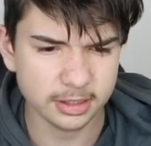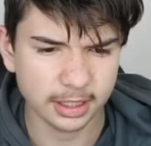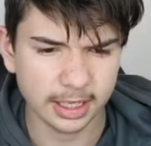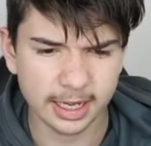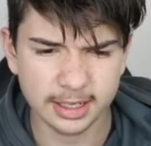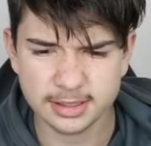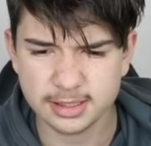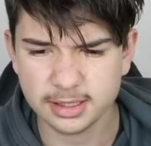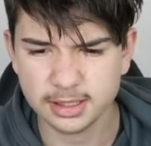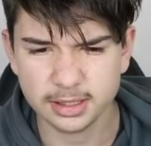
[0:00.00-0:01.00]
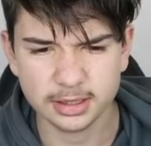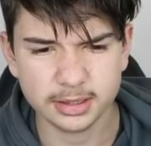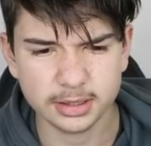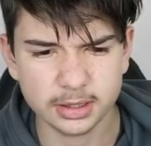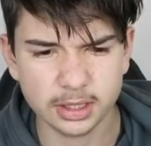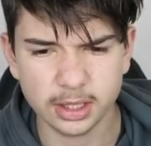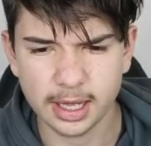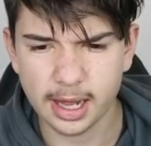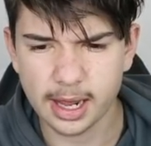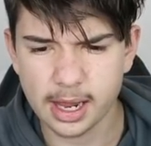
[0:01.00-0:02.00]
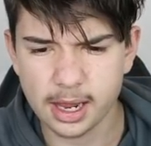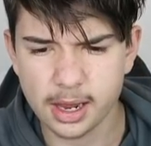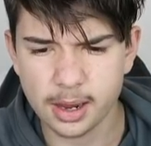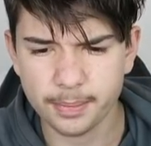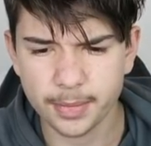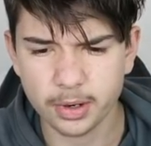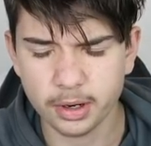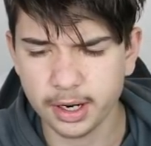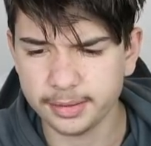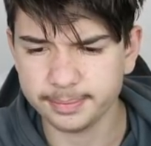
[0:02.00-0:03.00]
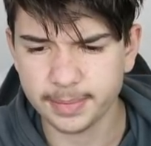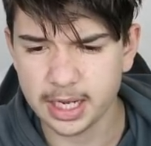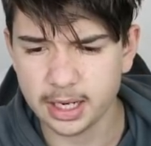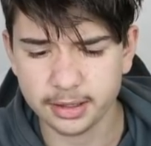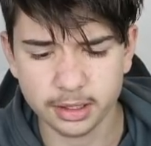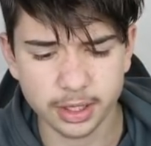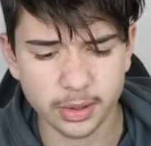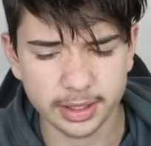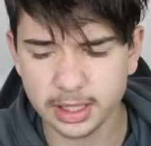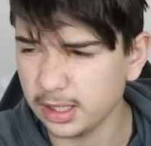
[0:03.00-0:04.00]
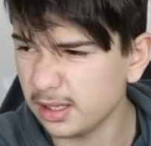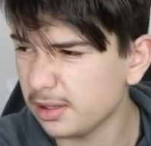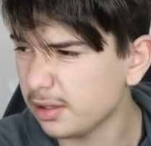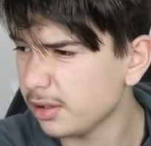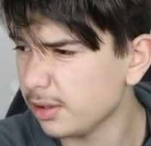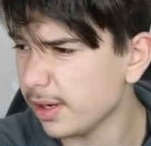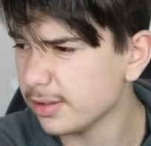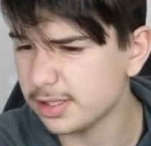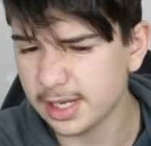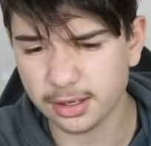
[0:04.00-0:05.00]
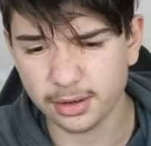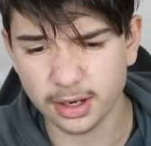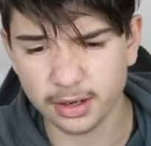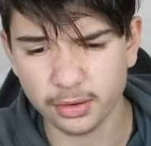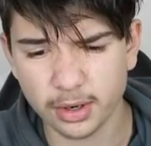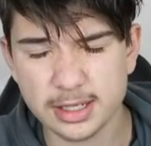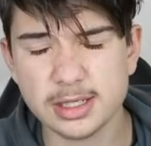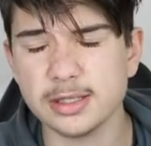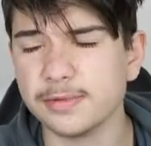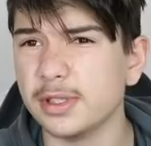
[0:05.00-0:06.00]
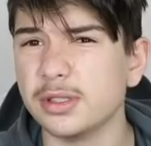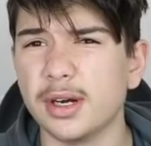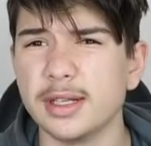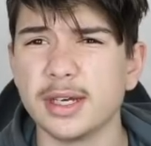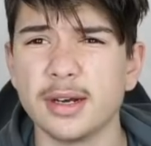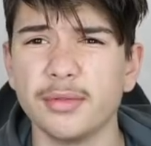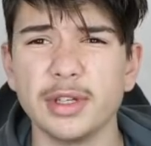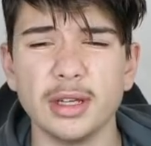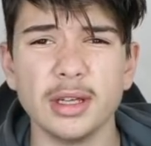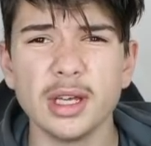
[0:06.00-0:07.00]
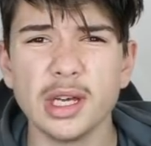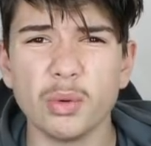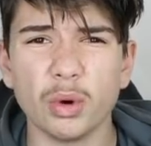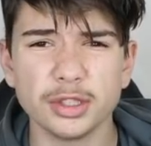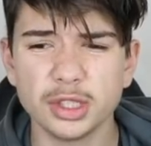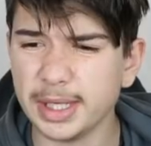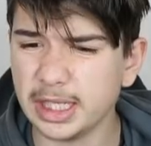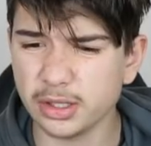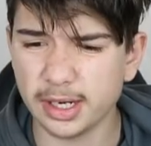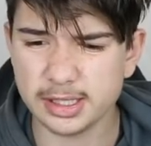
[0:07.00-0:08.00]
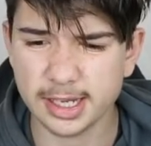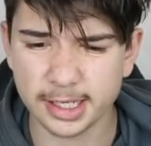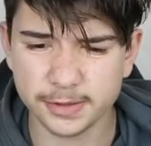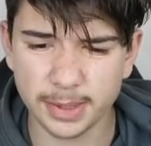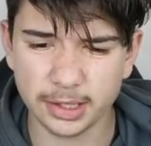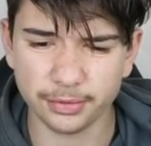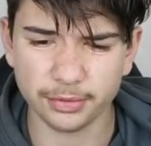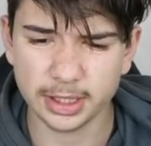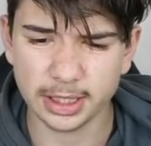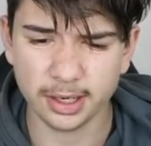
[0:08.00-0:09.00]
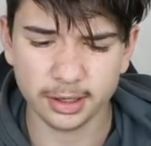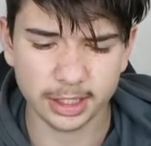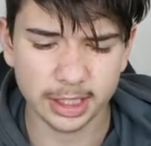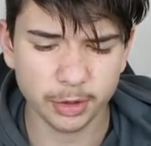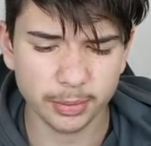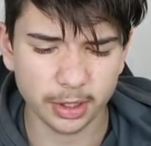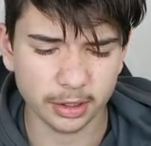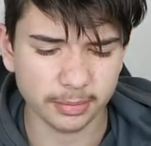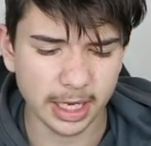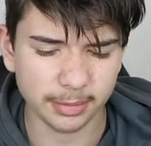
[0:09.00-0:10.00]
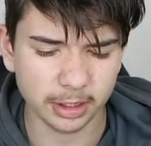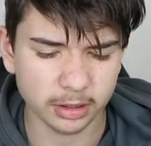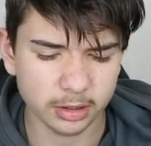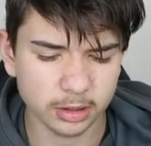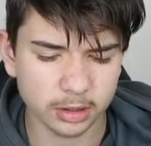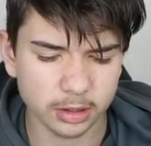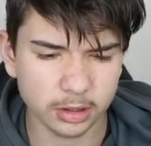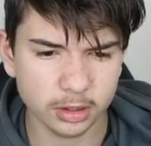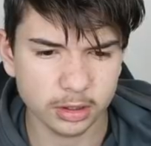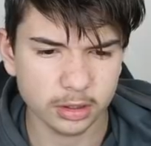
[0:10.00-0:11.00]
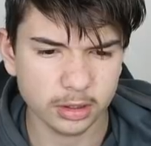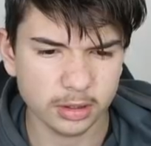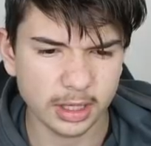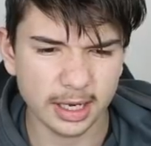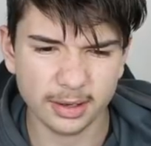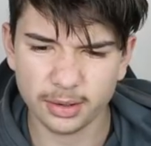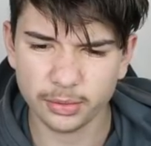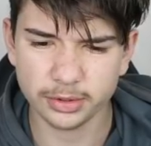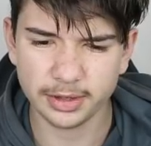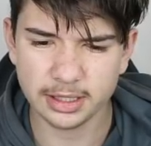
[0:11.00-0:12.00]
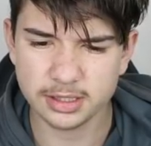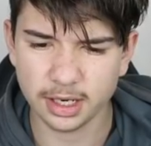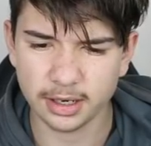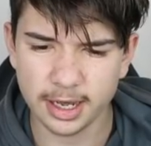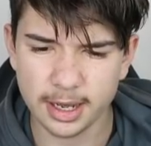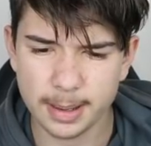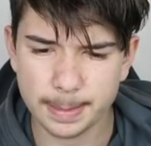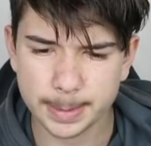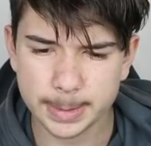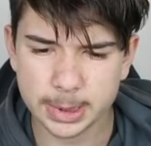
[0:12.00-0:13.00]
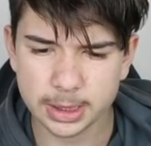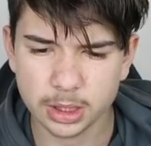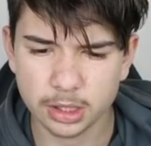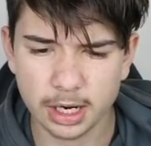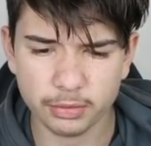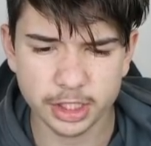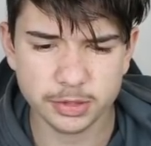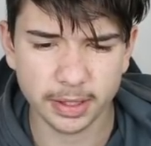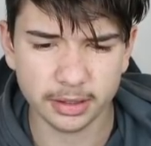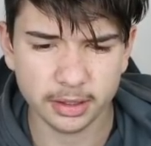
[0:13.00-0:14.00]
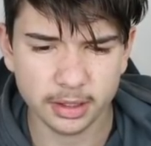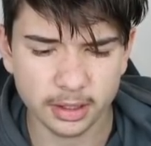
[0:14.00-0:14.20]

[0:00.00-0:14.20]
Nick Haynes. Alright, mate, I got no idea. Who else has had an alright season for the Giants? I don't really watch too many Giants games for me to really know. Himmelberg, maybe. Yeah, I wouldn't think so. Alright, Richmond.